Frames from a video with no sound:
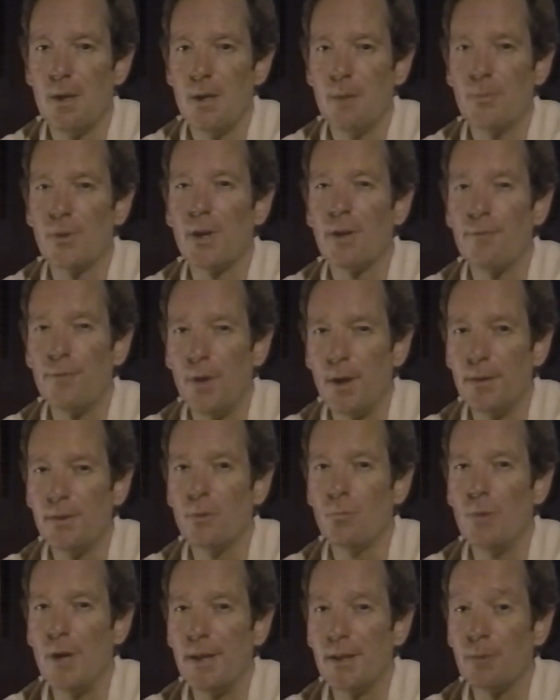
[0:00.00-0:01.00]
But I find
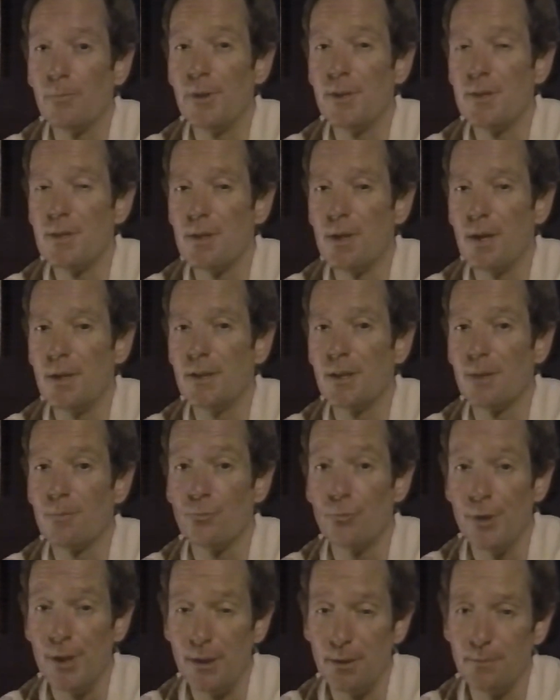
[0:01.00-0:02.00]
the way that we tidy up
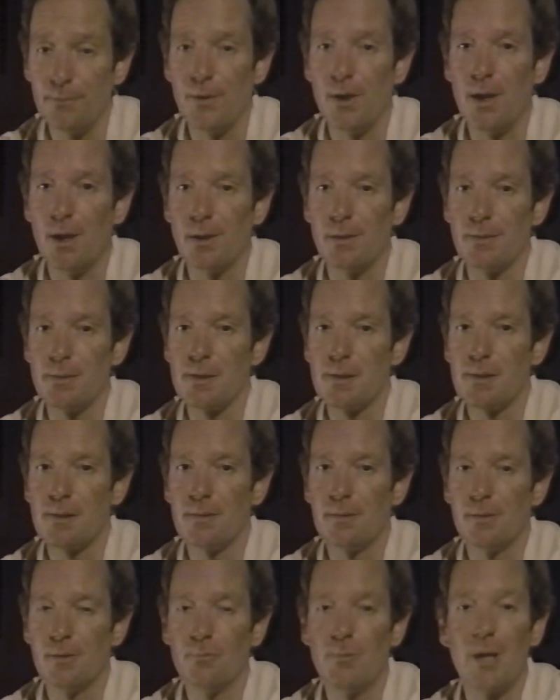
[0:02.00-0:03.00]
real violence,
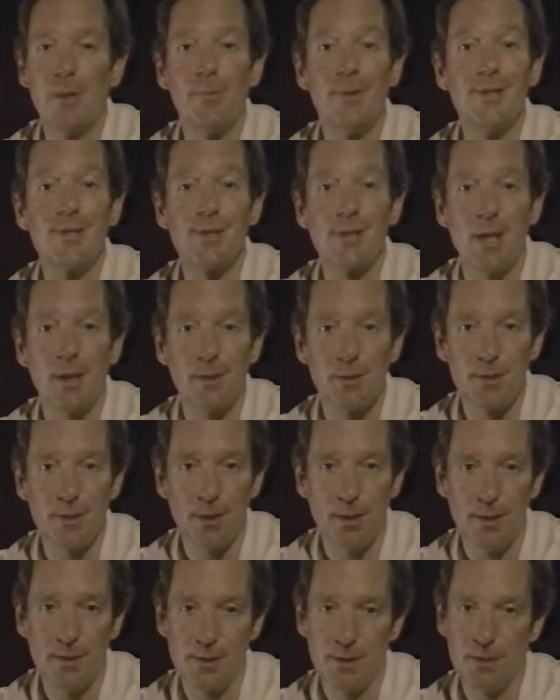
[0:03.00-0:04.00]
the way we
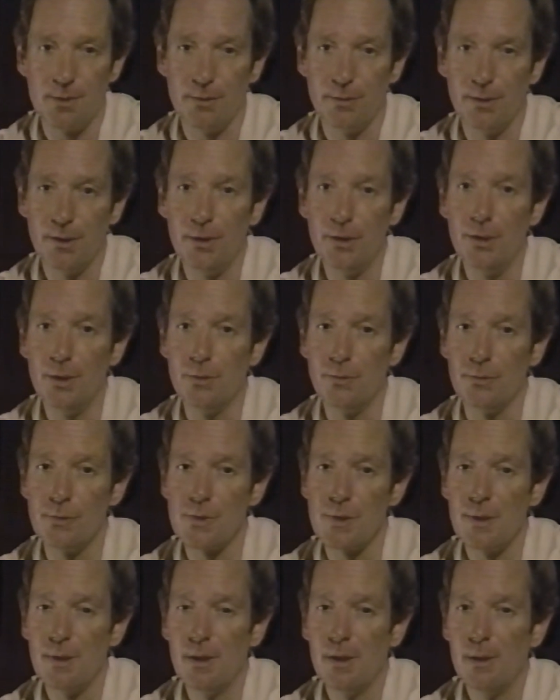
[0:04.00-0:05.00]
sanitize it on the
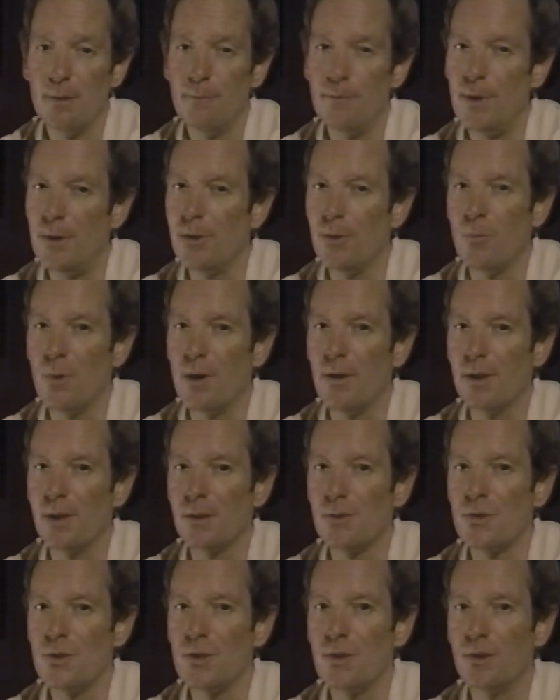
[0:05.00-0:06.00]
news, very
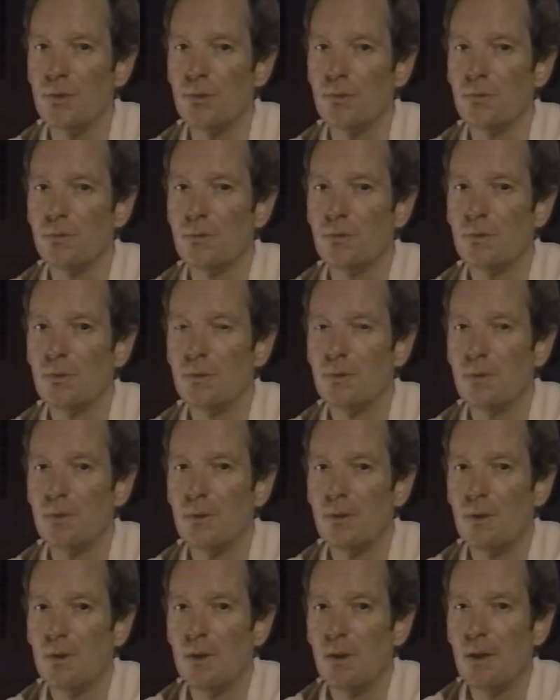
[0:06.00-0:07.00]
worrying too.
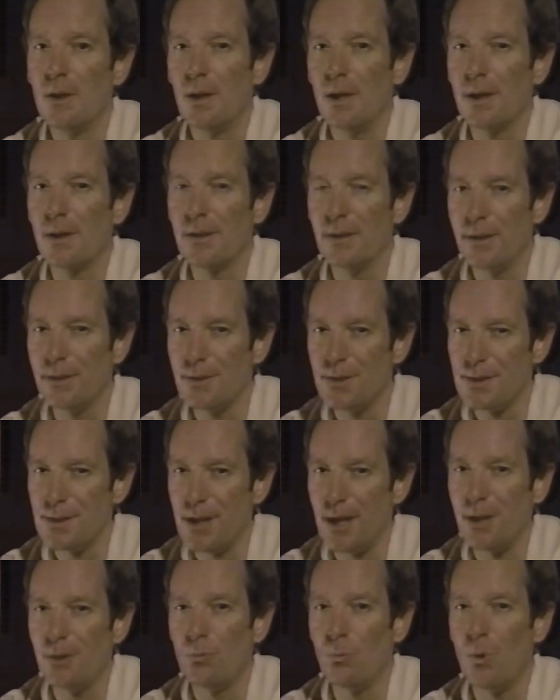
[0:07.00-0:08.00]
I can
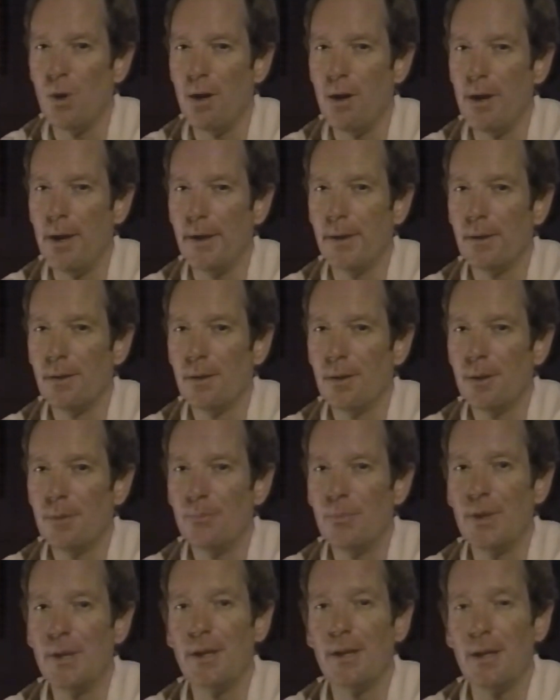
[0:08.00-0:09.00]
understand why,
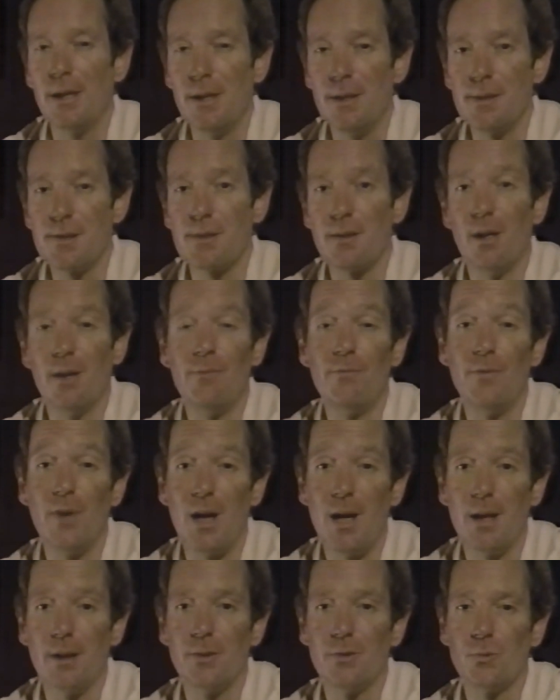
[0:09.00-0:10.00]
but it is a
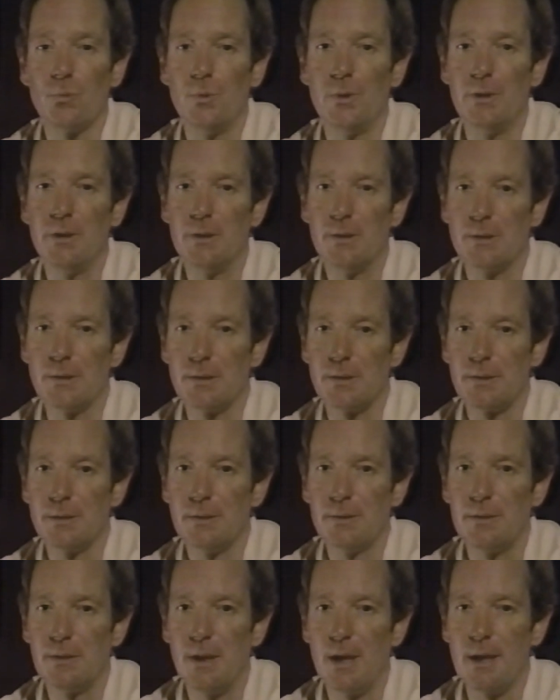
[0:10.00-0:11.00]
violent world.
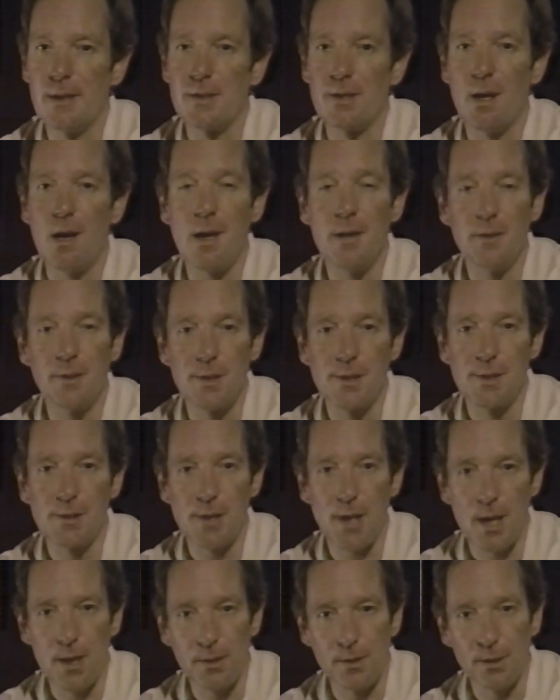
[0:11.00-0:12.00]
And to
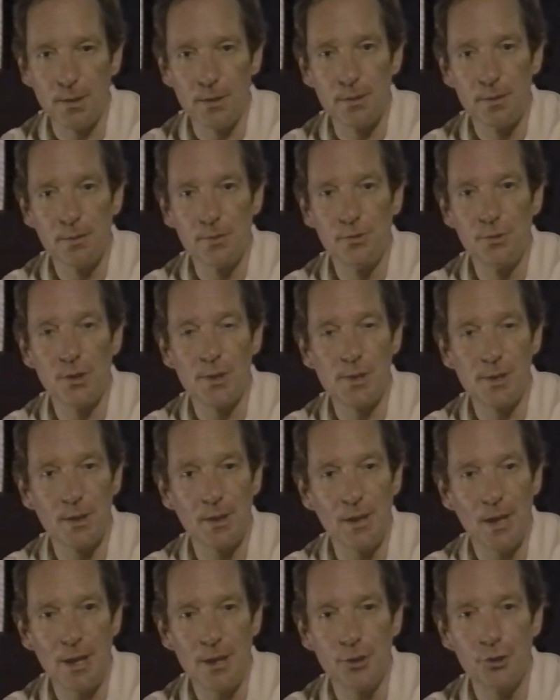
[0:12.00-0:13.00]
understand it, just
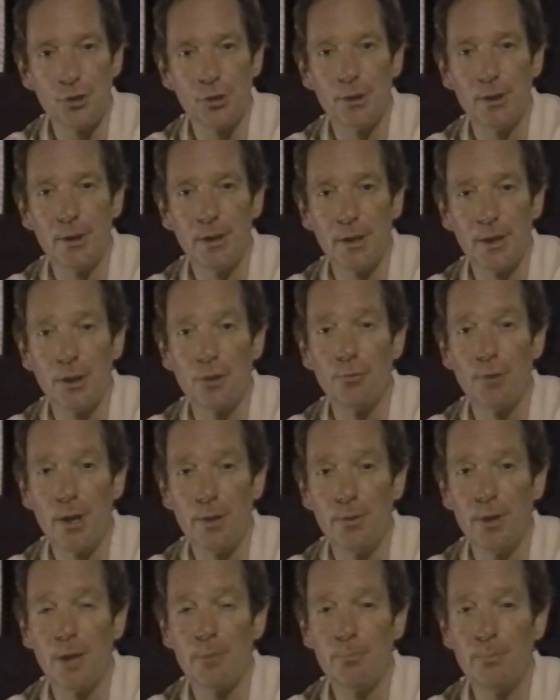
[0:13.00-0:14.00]
occasionally
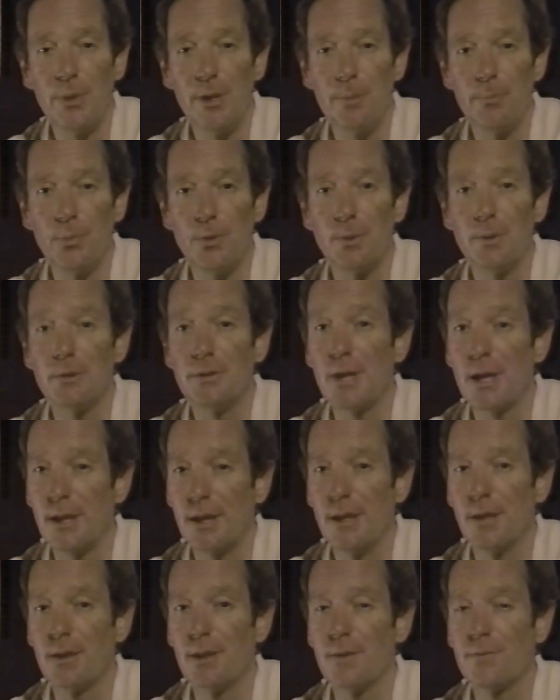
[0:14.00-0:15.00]
grown-up people
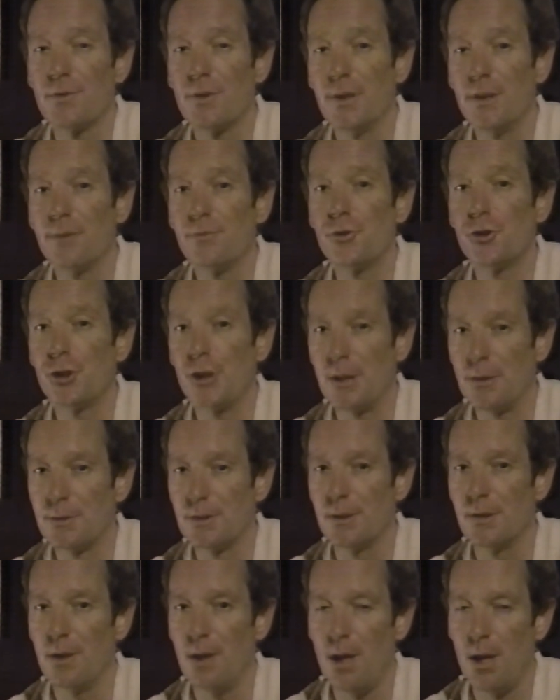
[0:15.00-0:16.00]
lucky enough to live
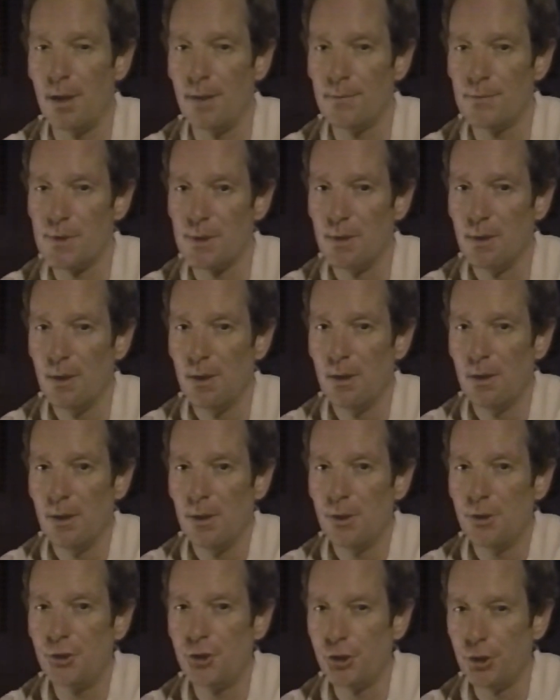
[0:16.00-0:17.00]
sheltered lives
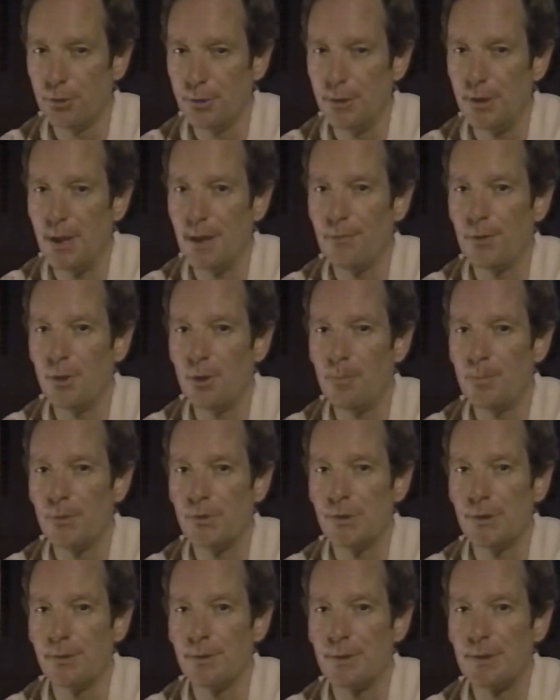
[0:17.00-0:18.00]
should have an
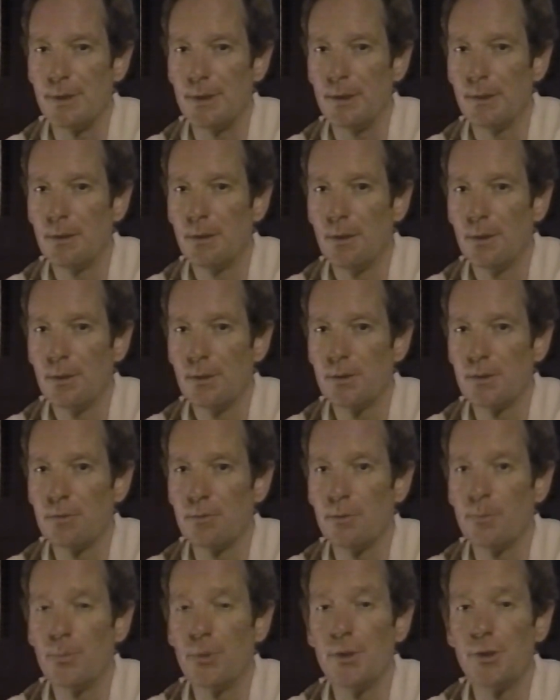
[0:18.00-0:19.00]
opportunity
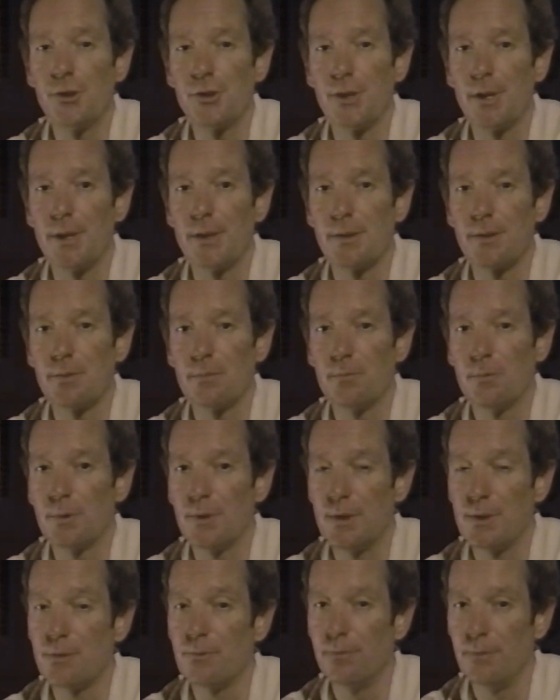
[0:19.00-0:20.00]
to appreciate what
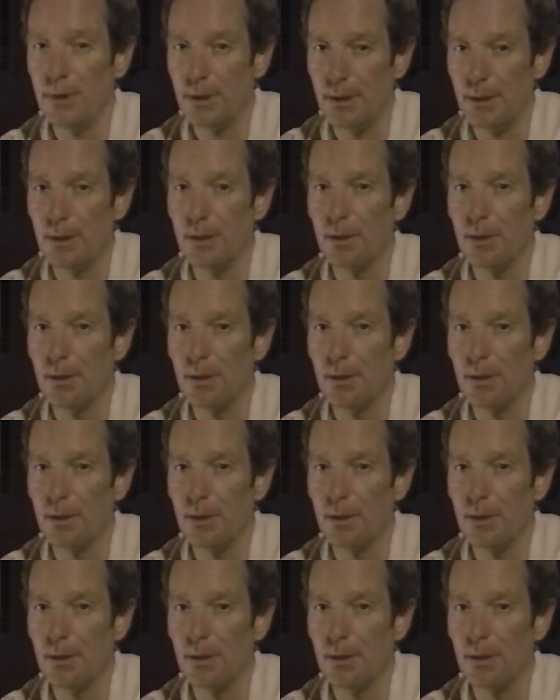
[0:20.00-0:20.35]
it's really